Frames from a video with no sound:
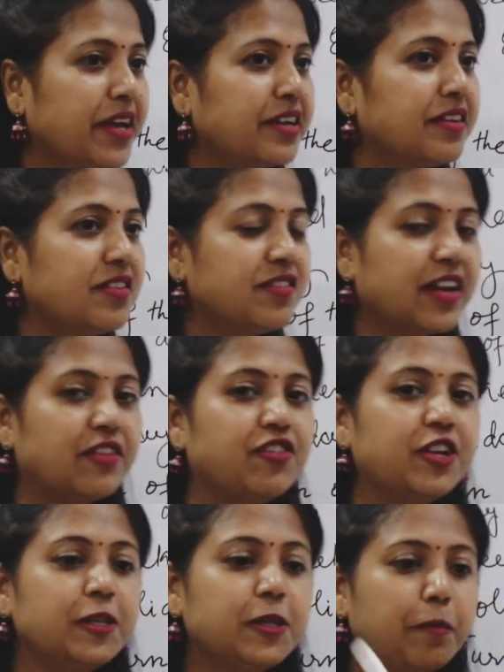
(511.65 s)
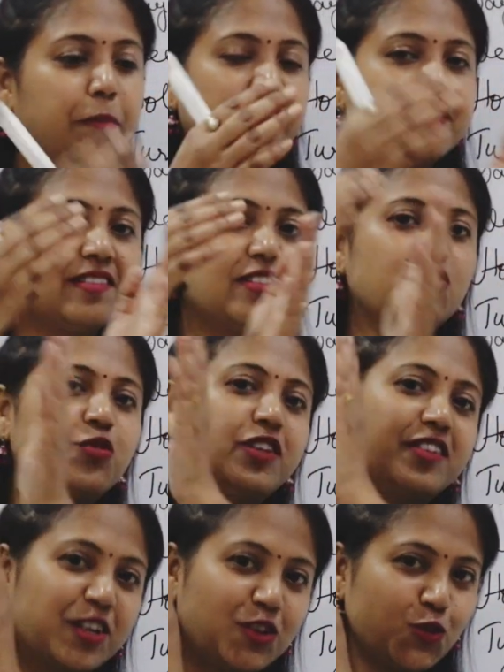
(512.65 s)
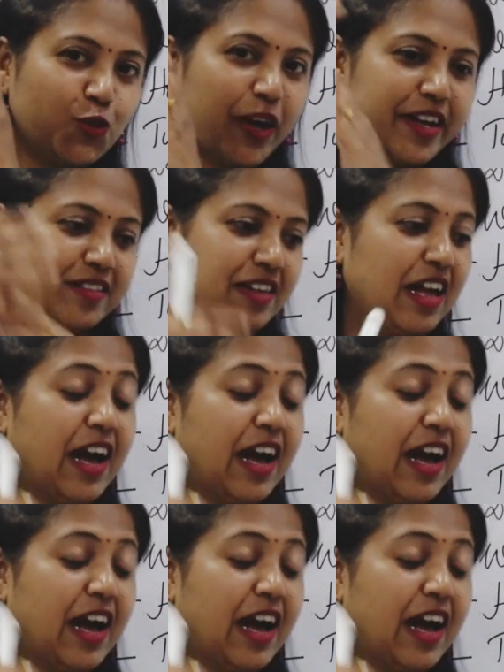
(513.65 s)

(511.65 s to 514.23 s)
and in January the prices will tend to rise,